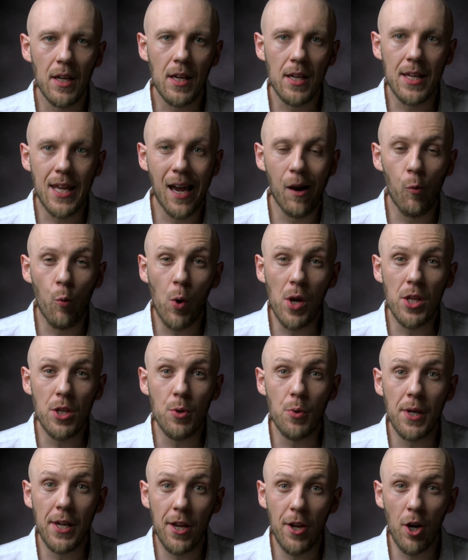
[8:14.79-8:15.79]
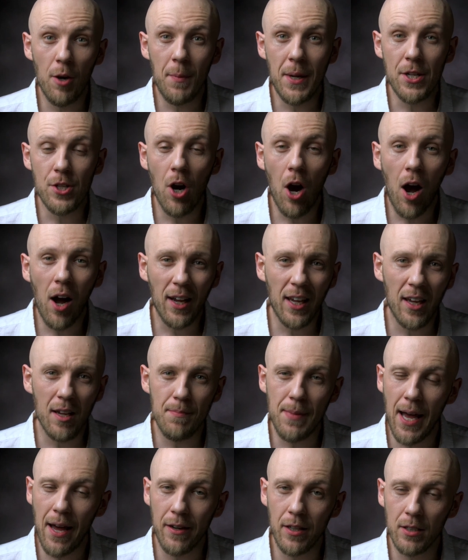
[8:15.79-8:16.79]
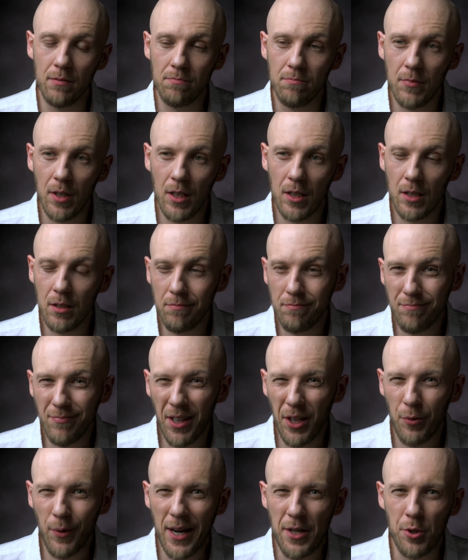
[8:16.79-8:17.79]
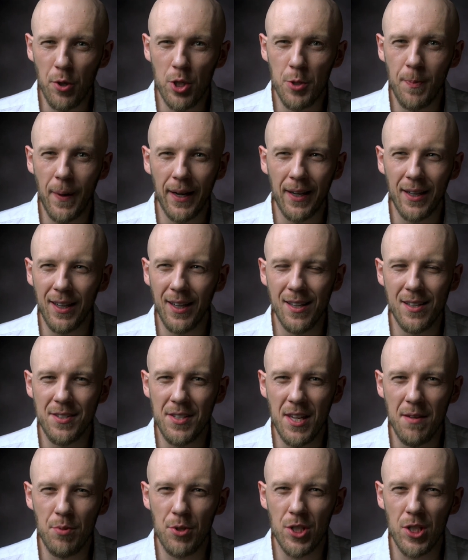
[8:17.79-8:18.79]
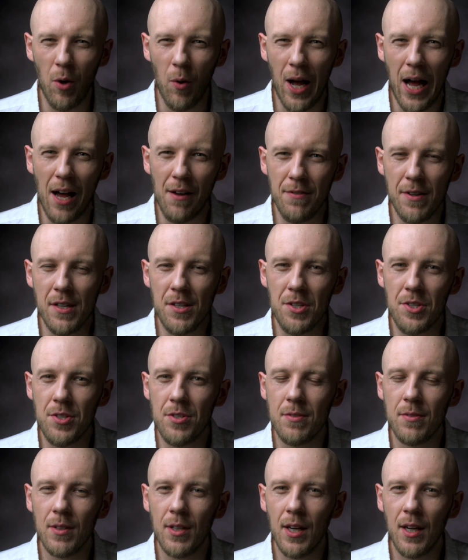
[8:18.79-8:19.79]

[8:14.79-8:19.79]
Yet when you hear me talking about it, in retrospect, it seems so obvious.